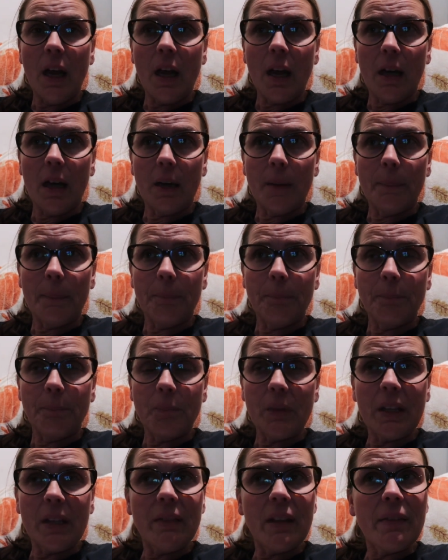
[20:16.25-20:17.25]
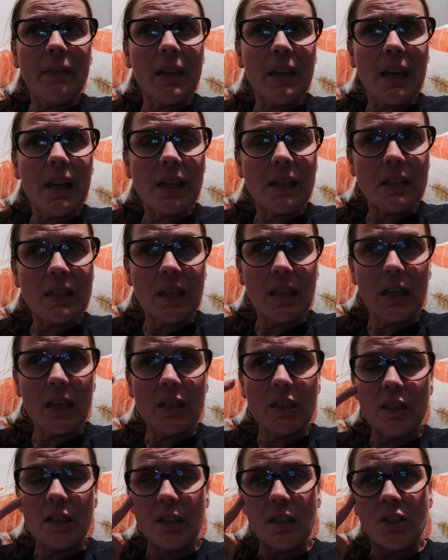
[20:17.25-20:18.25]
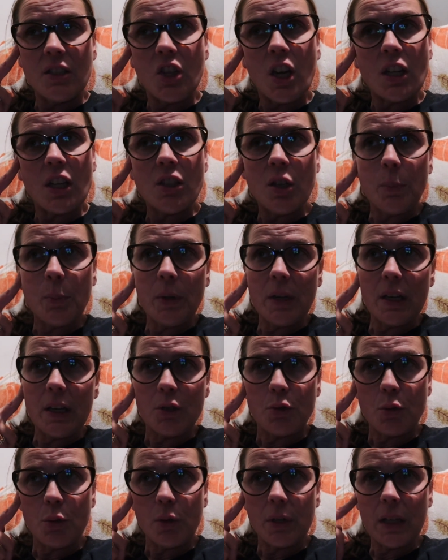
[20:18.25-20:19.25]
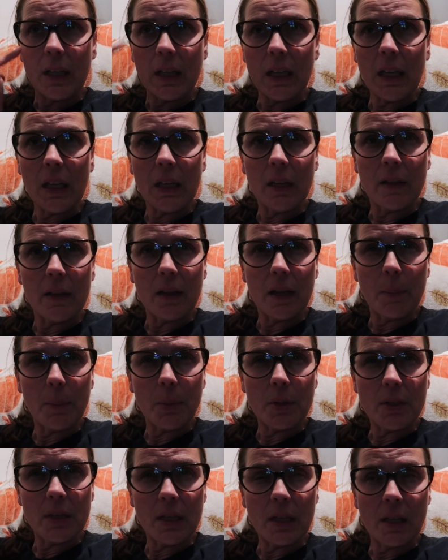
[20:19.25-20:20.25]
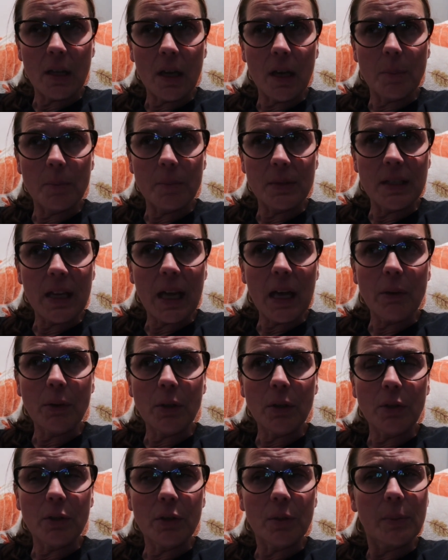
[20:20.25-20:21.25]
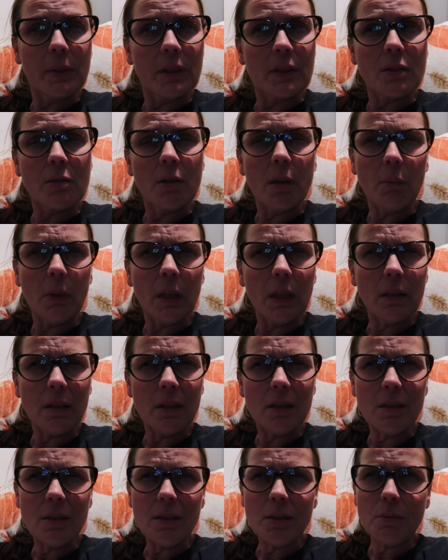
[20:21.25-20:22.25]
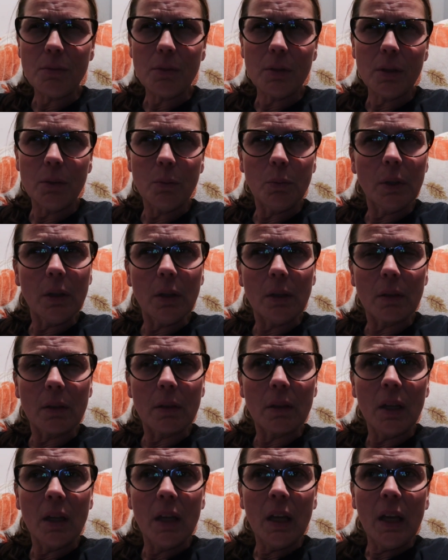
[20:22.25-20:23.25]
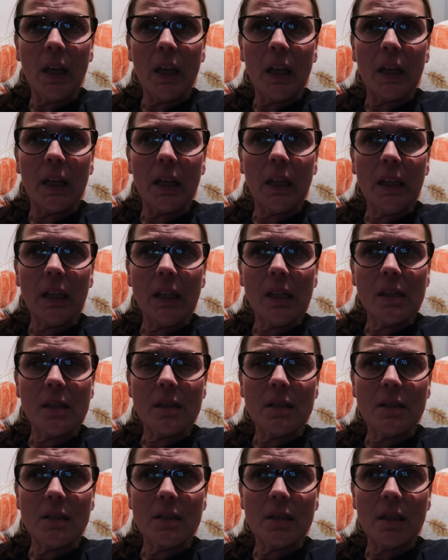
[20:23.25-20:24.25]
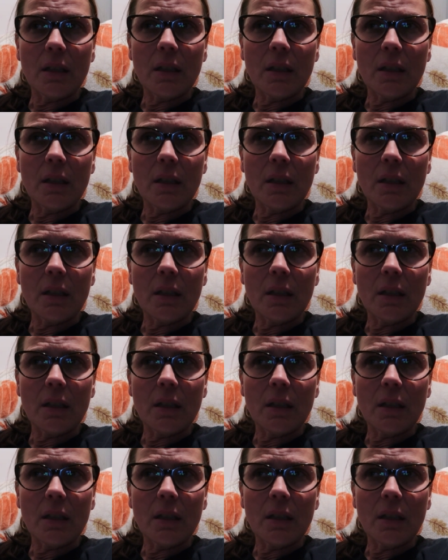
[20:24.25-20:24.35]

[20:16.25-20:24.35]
um, and then the next day I checked her progesterone again and the numbers had come down a little bit. So I'm like, this is really weird. And